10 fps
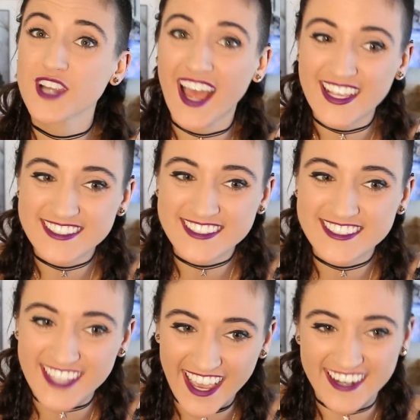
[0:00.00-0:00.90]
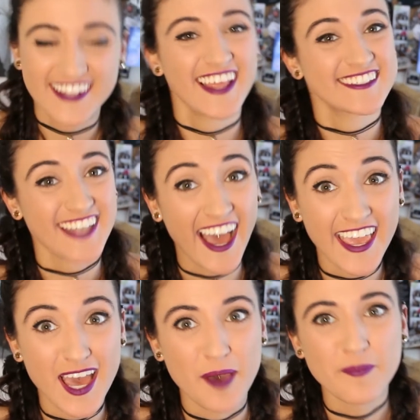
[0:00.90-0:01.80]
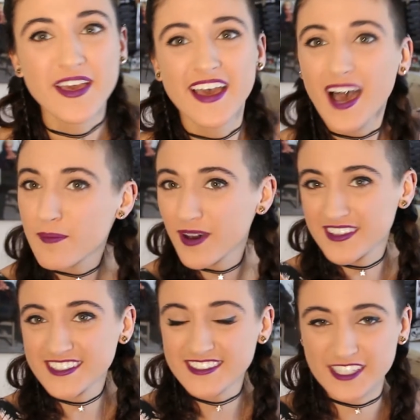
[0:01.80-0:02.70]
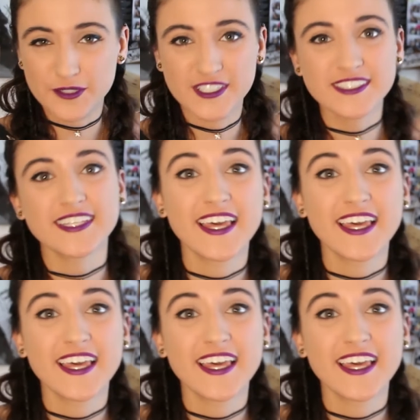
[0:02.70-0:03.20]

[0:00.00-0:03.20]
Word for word: as excited as I am about this series,